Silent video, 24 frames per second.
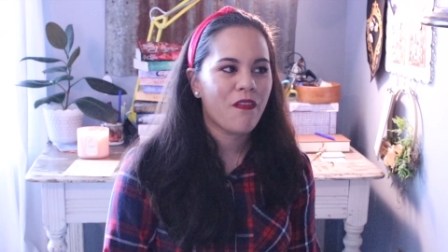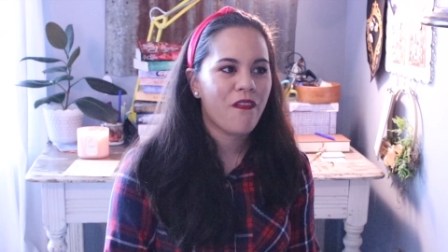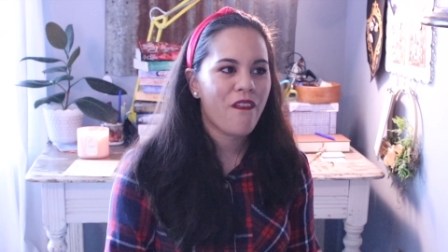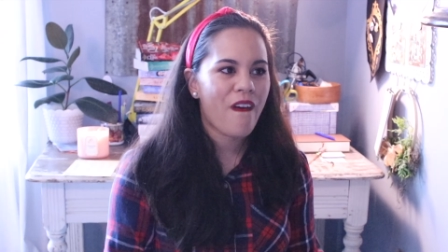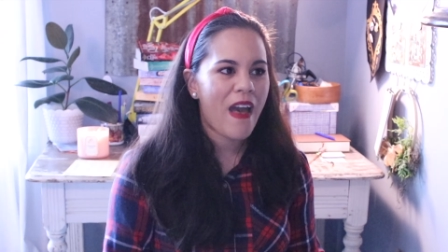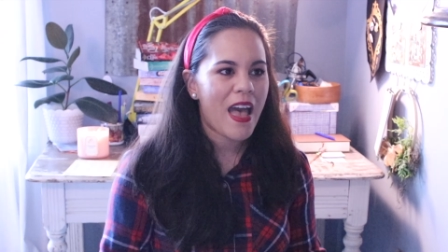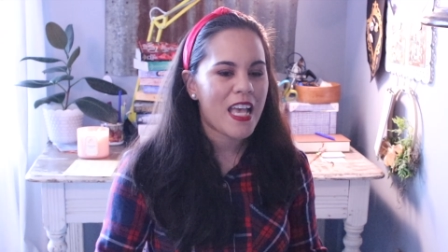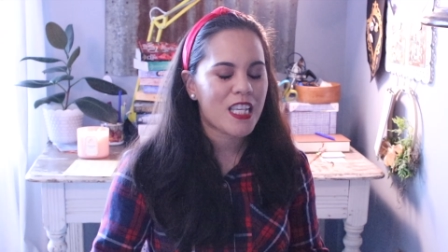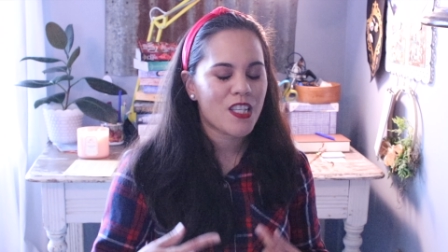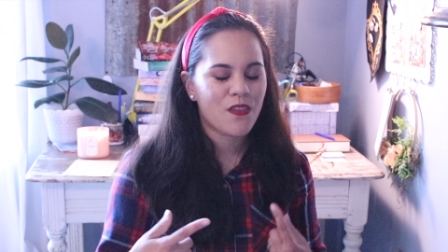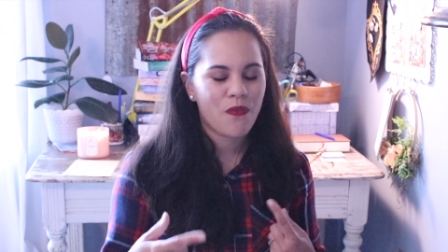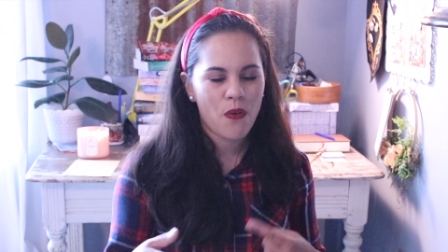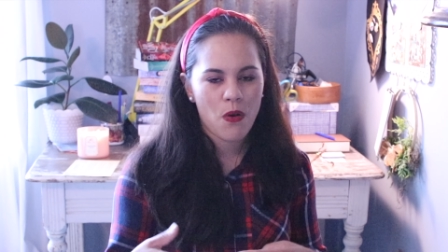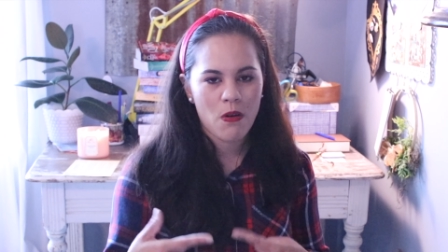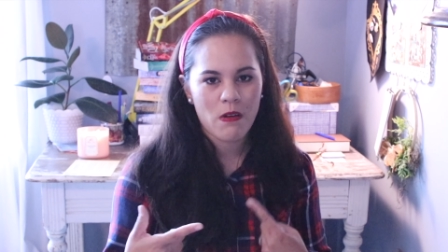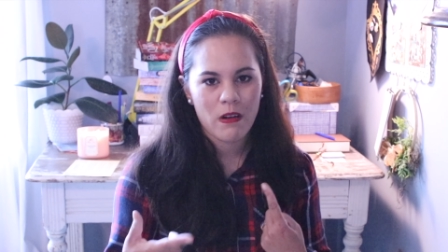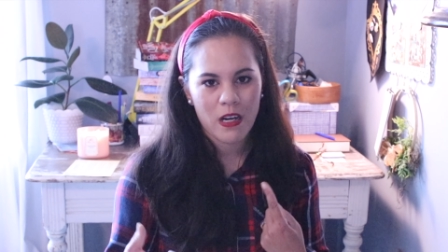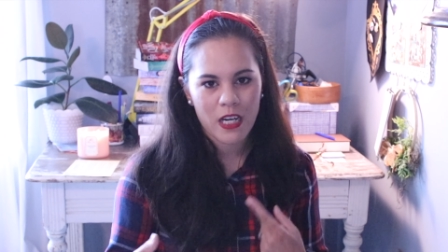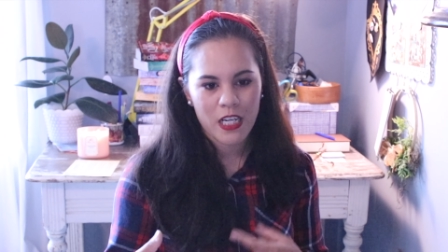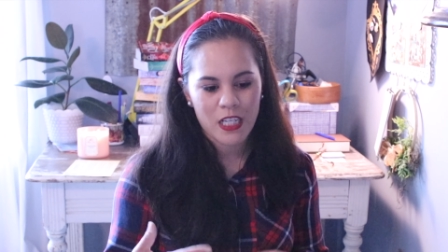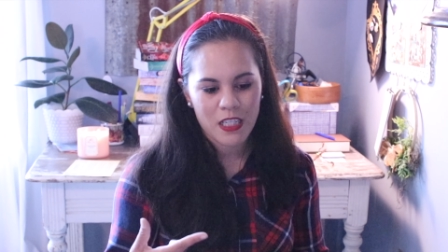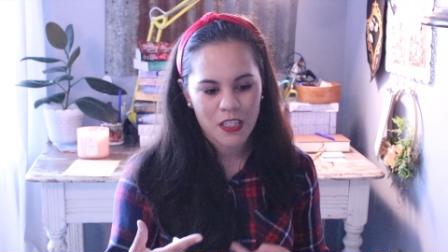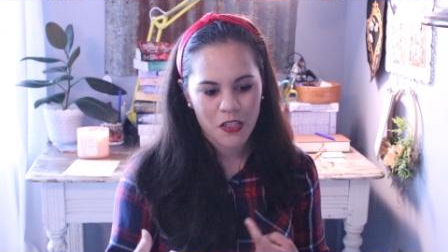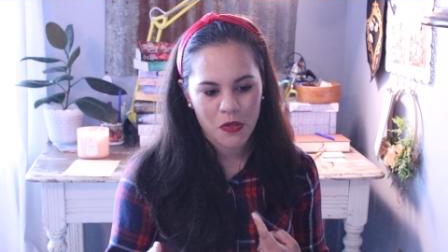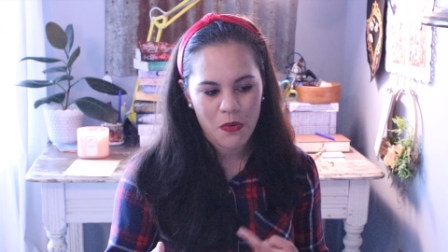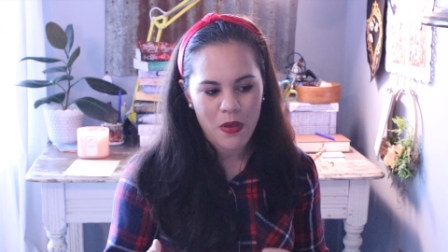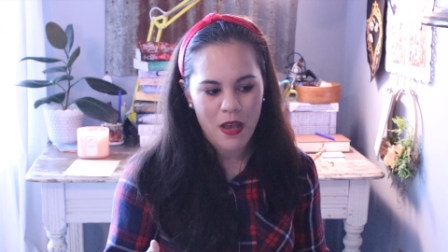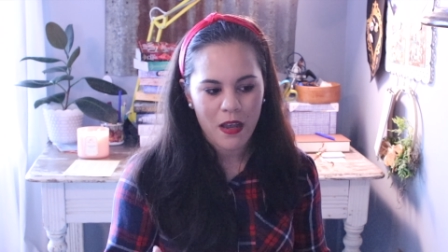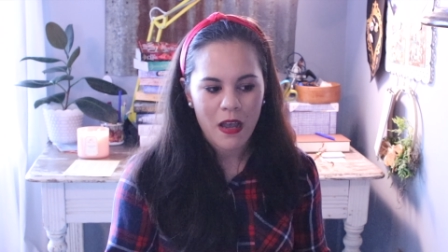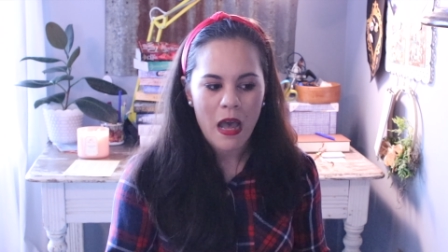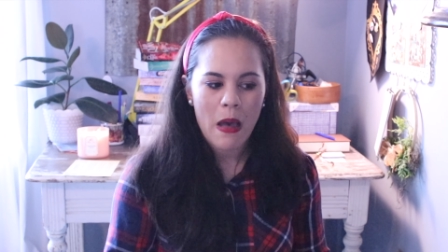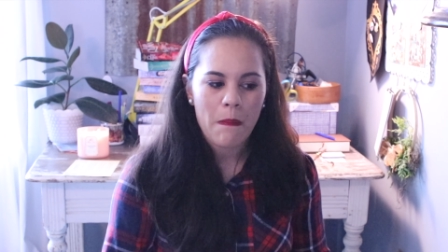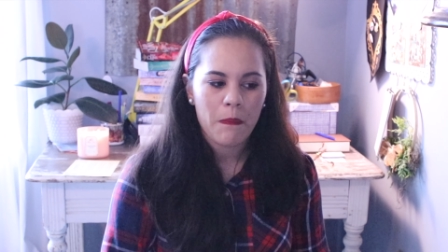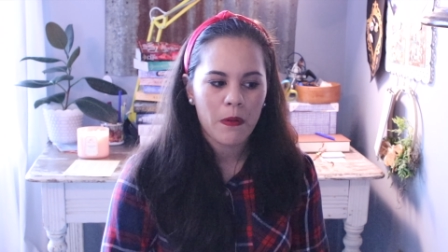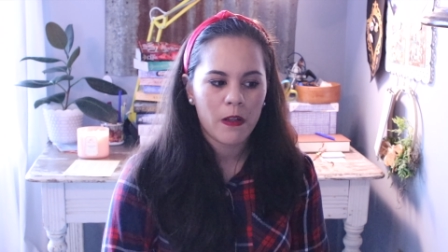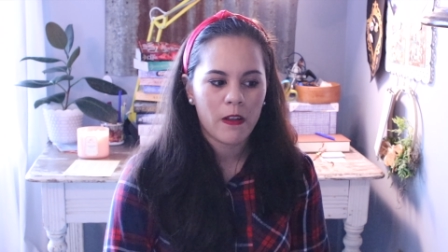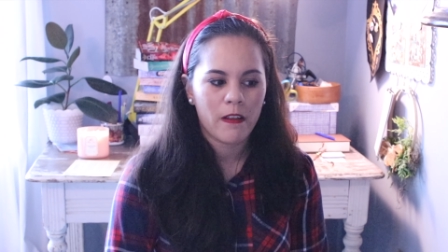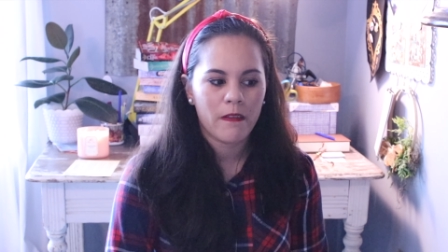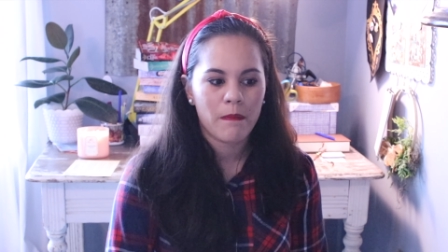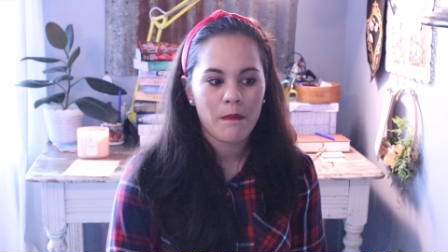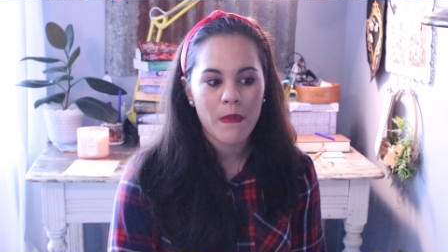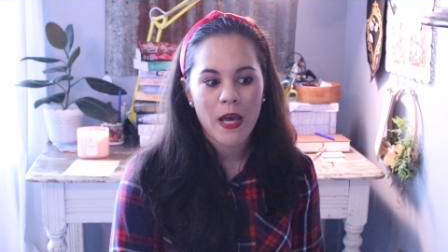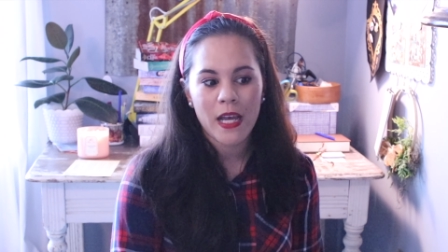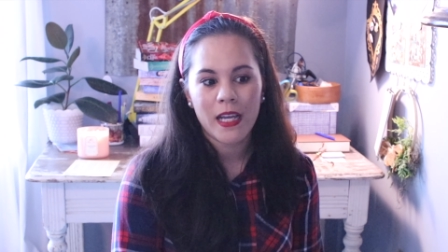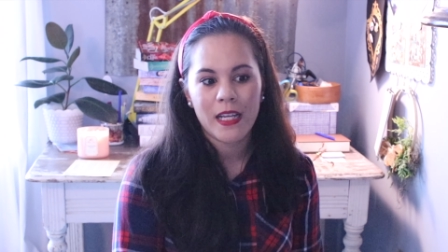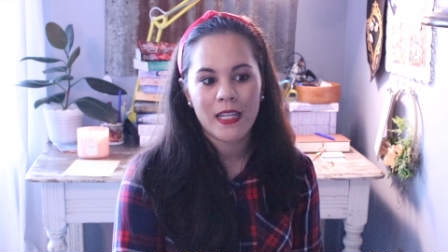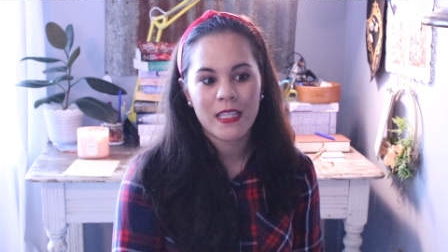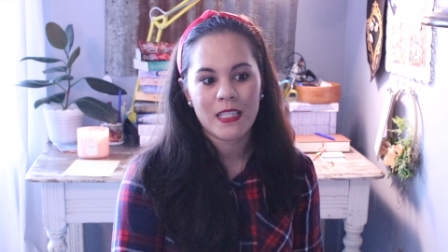fast forward to a couple of
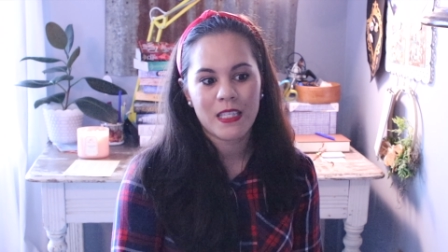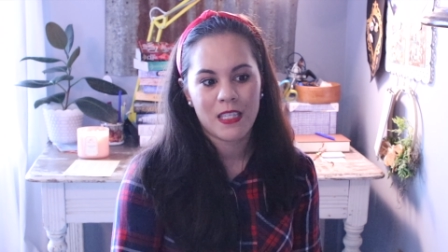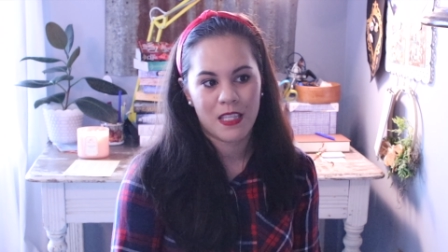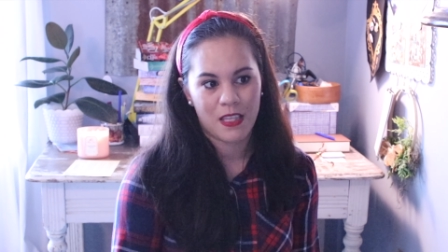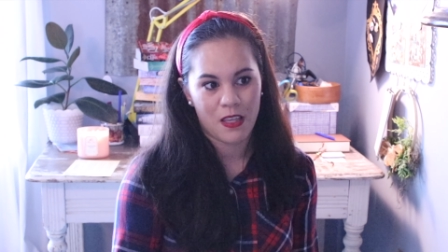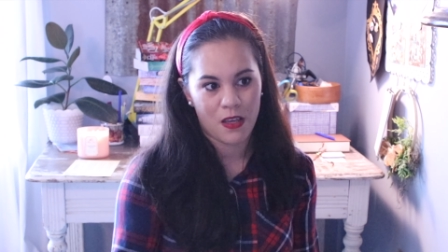months,